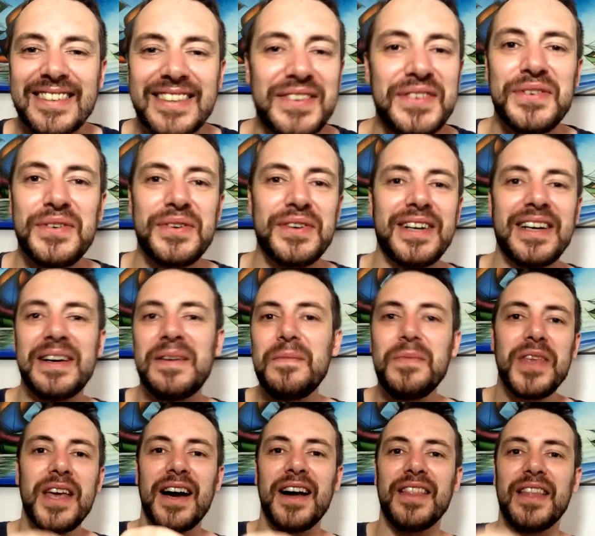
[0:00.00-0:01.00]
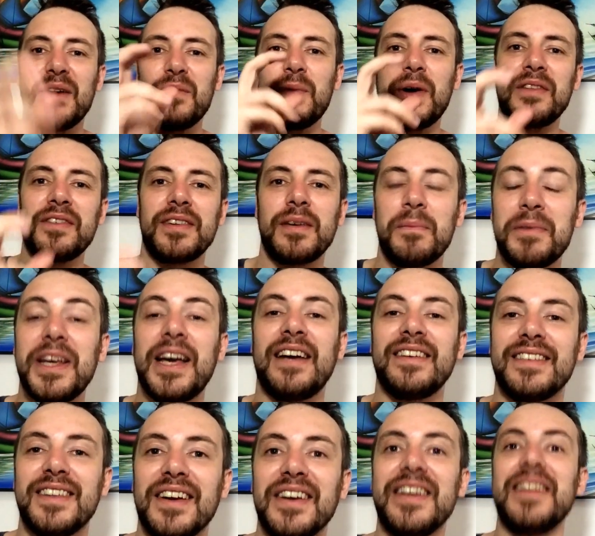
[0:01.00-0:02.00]
Eu nunca. And then when somebody has
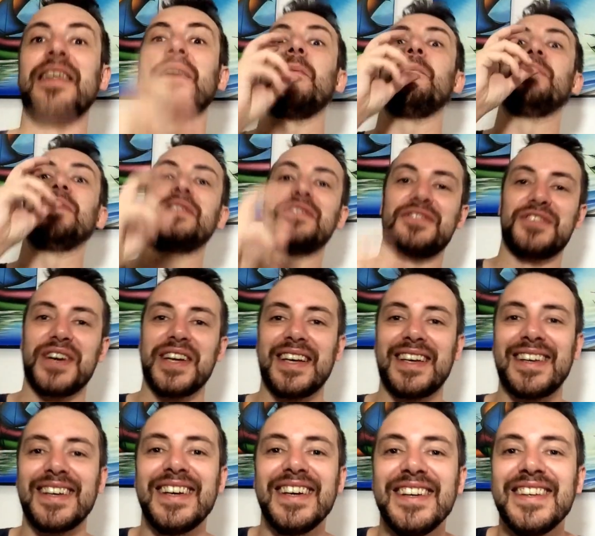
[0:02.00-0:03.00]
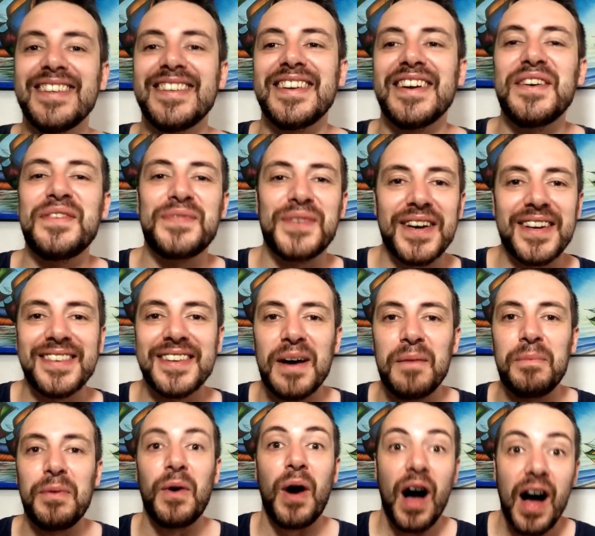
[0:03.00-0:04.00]
done it, they drink. So for
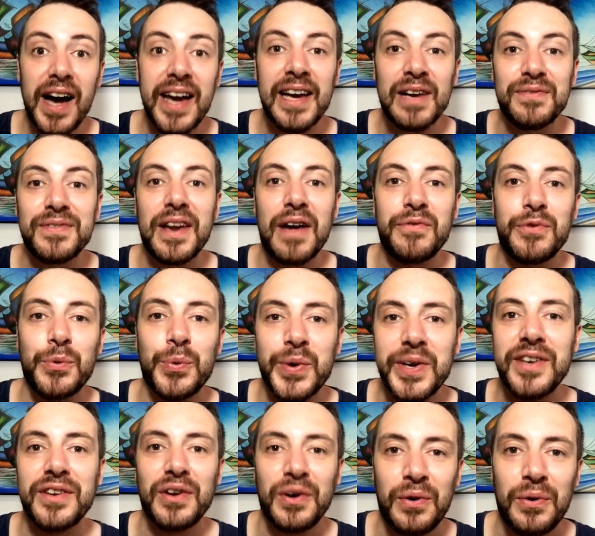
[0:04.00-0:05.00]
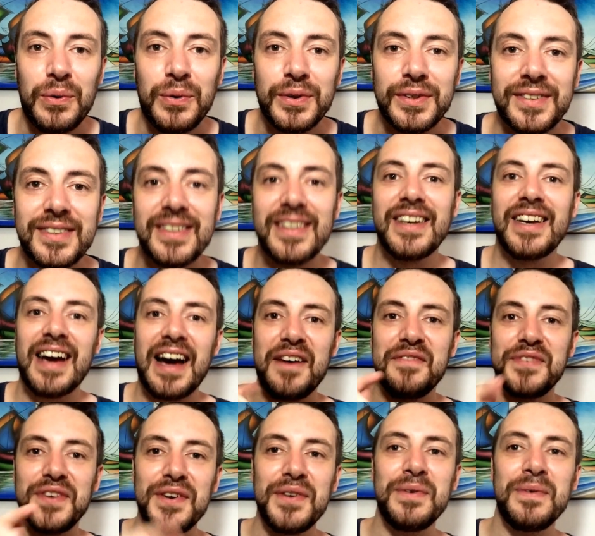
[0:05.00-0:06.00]
example, I have never ridden a horse.
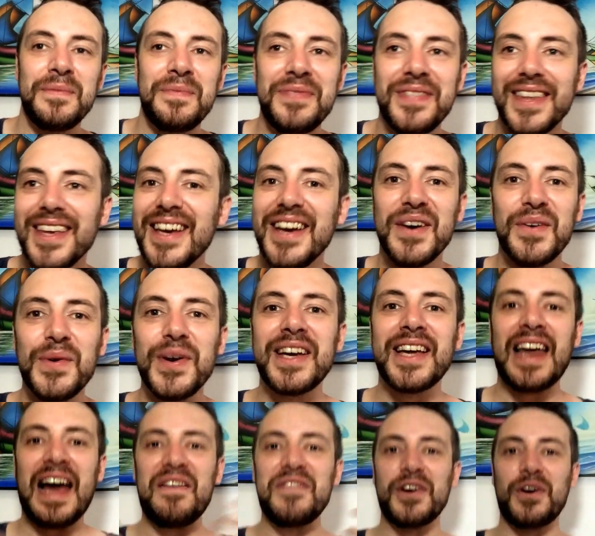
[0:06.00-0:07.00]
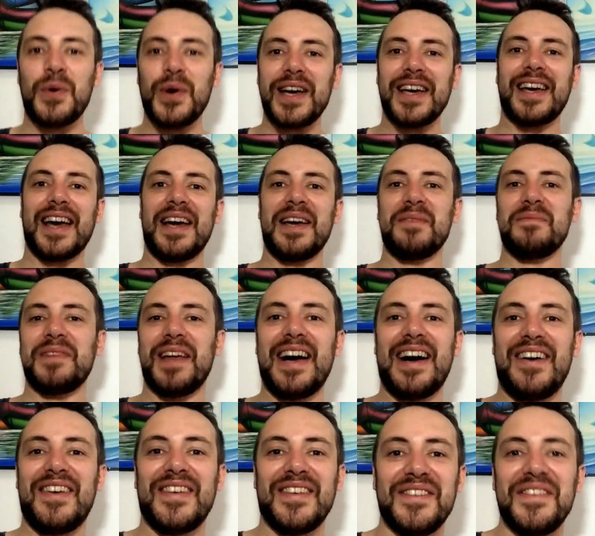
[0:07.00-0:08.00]
Have you? We can have a quick game
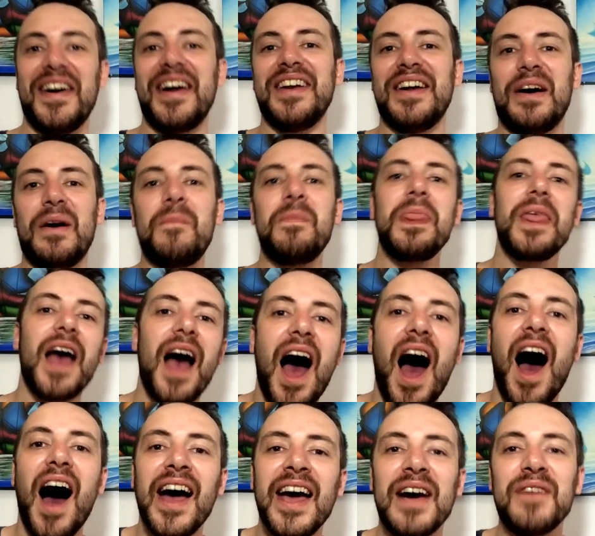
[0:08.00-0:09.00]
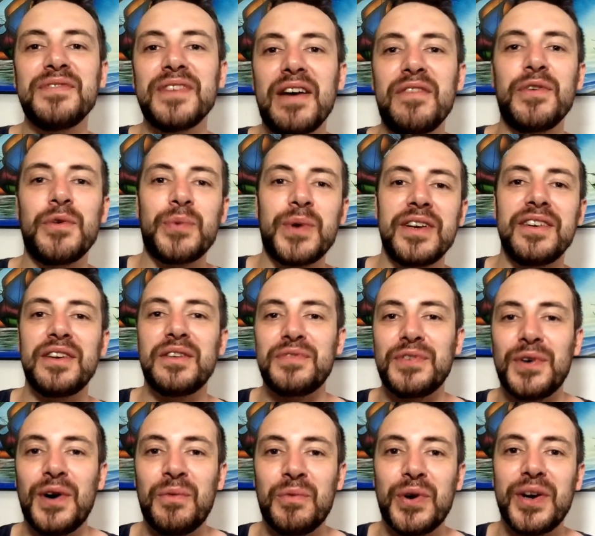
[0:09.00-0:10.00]
now. Why not? I have never
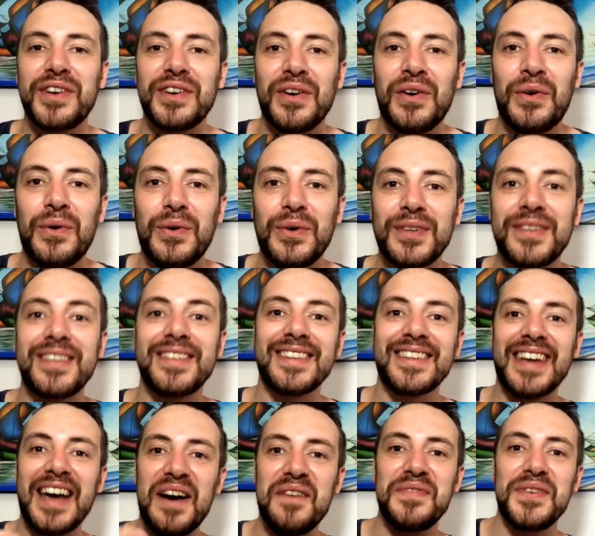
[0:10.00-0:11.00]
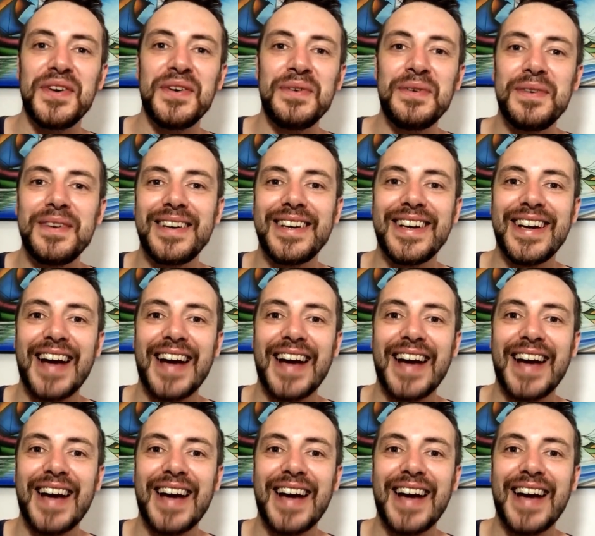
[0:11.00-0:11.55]
ridden a horse. Have you?